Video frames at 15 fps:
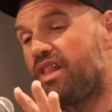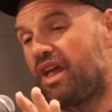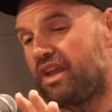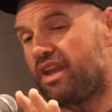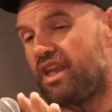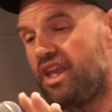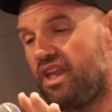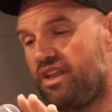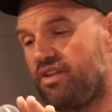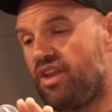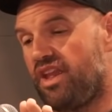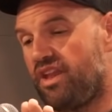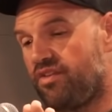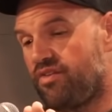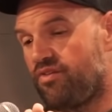like
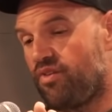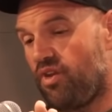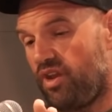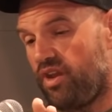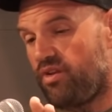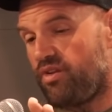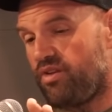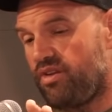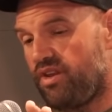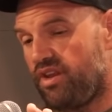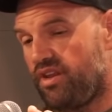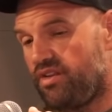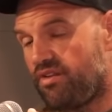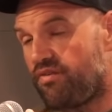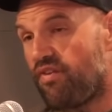
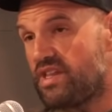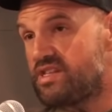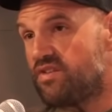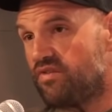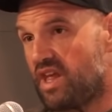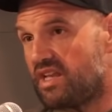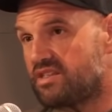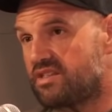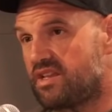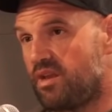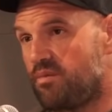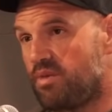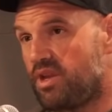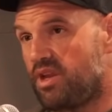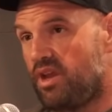in defense of that
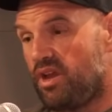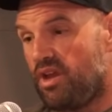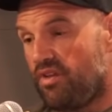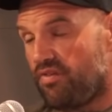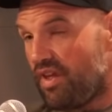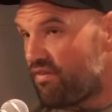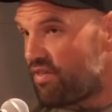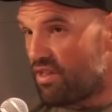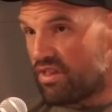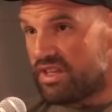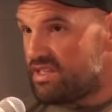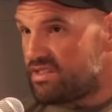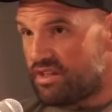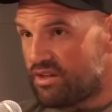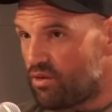statement, they have the
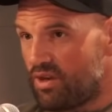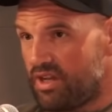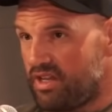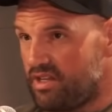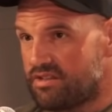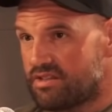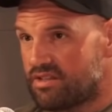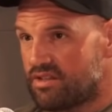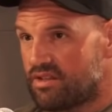least ingredients.